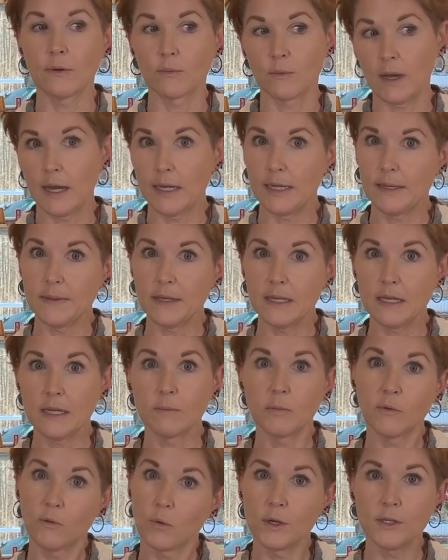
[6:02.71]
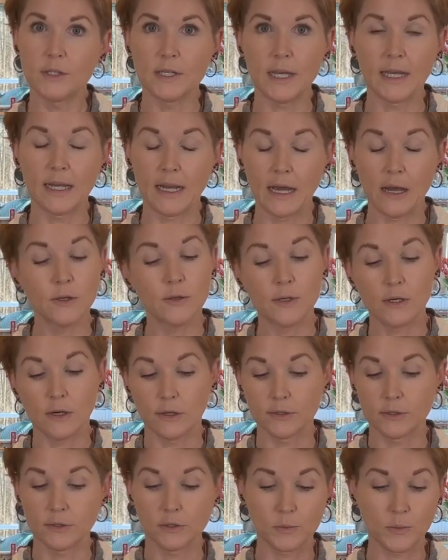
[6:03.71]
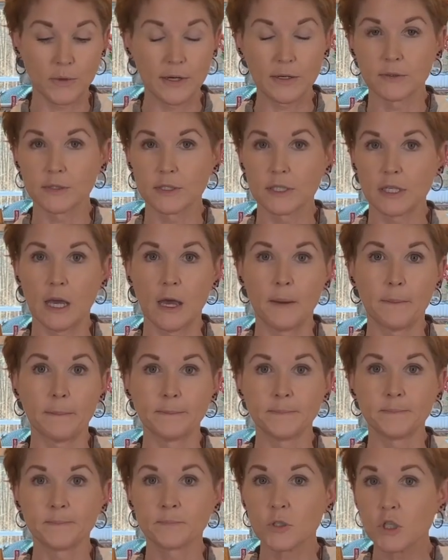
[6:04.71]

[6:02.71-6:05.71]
right at the end, before you take it out, you can also sprinkle some